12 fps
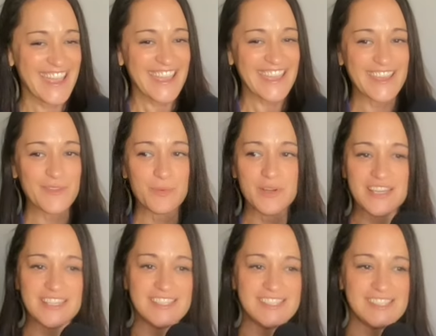it
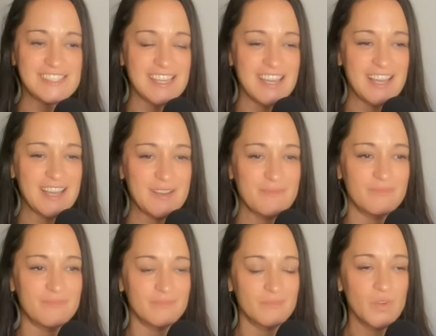was,
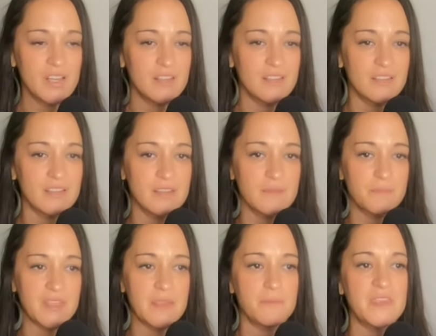um, well,
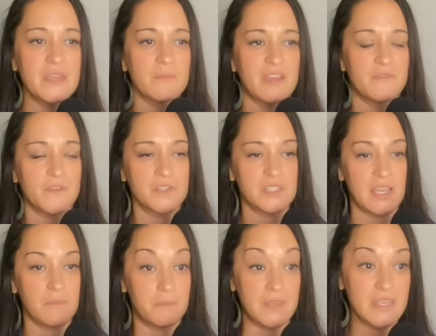it being my first
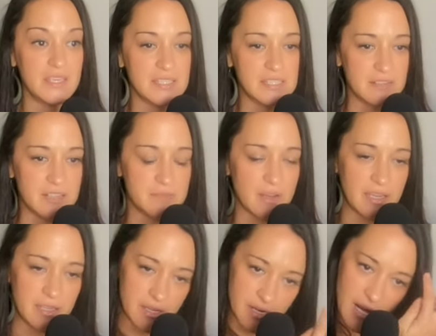time being a series
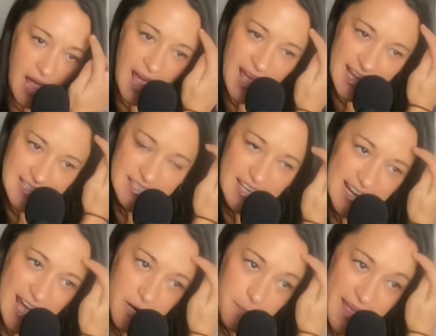regular, I had to get
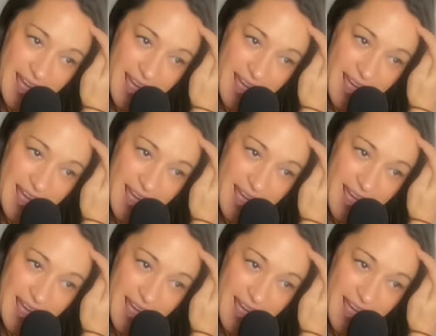out of my